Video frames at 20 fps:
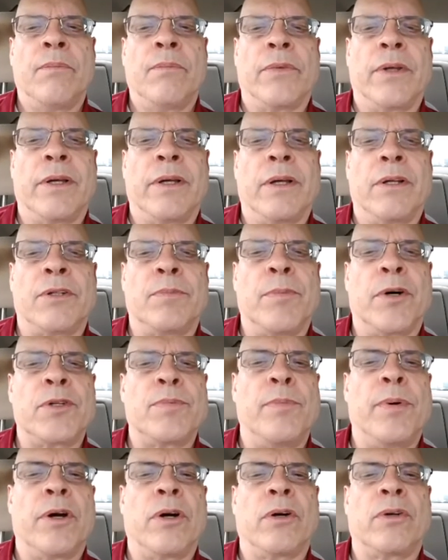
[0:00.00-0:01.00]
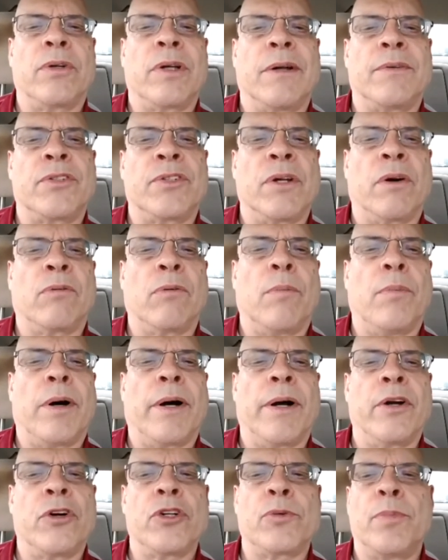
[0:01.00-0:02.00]
It's much better to have several
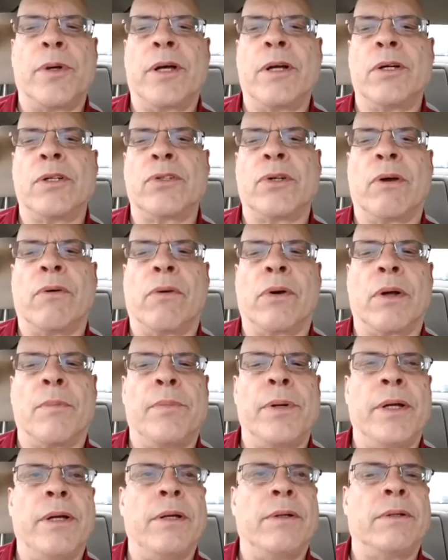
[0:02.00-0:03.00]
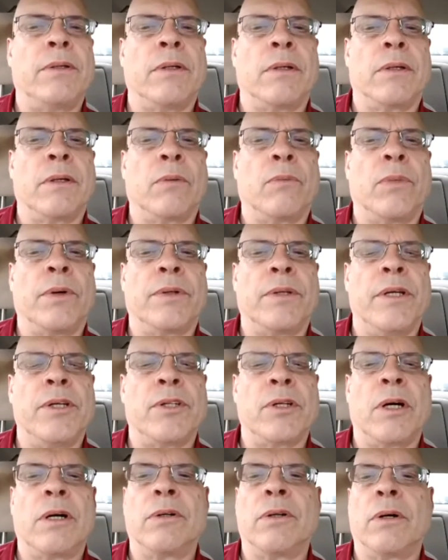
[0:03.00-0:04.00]
buyers because they will compete with
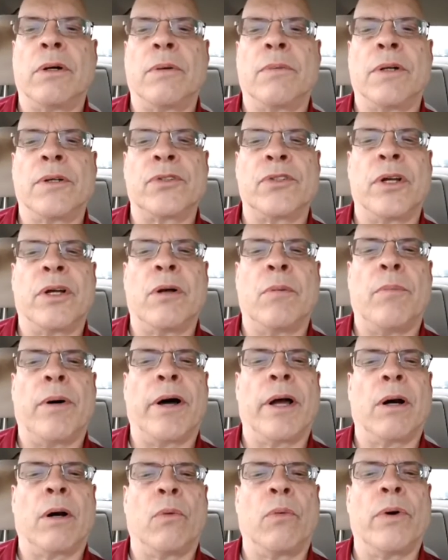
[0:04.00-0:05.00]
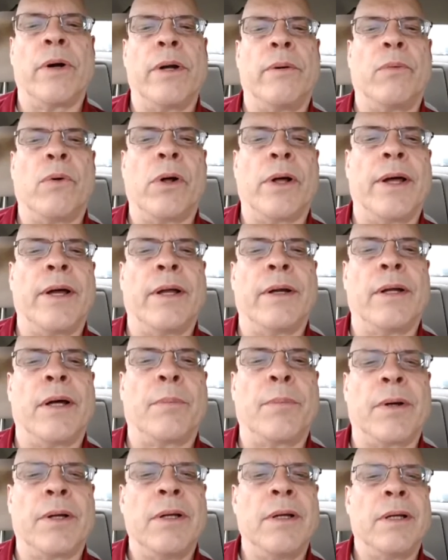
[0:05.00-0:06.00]
each other. A single buyer will end
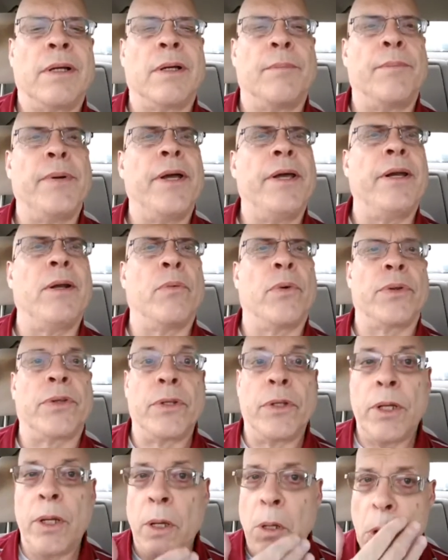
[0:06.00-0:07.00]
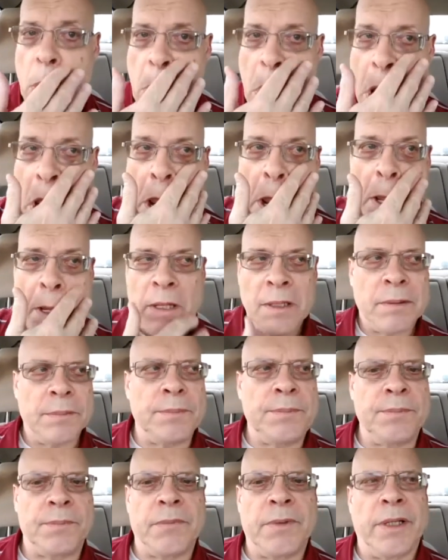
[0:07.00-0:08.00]
up competing with you,
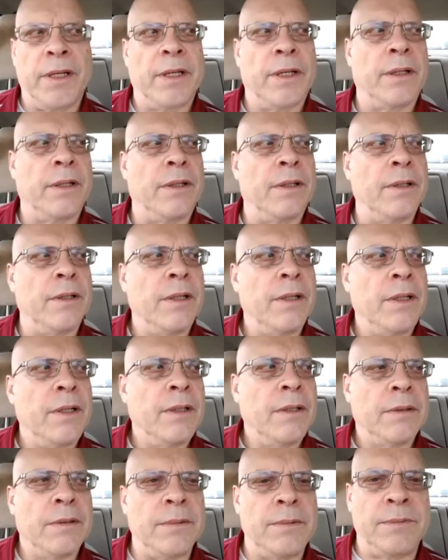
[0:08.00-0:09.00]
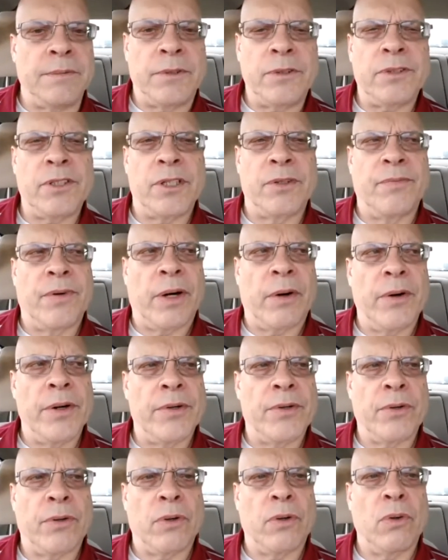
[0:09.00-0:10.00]
and this is very
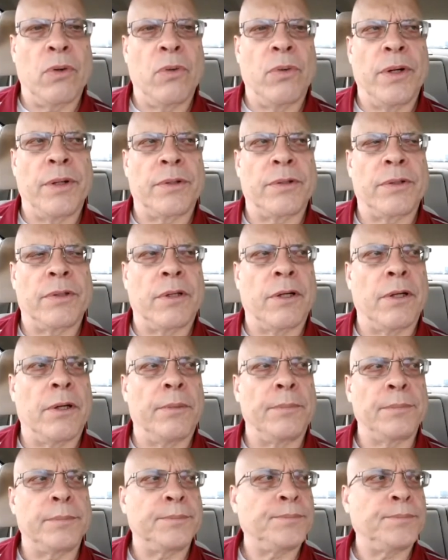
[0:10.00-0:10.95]
true with the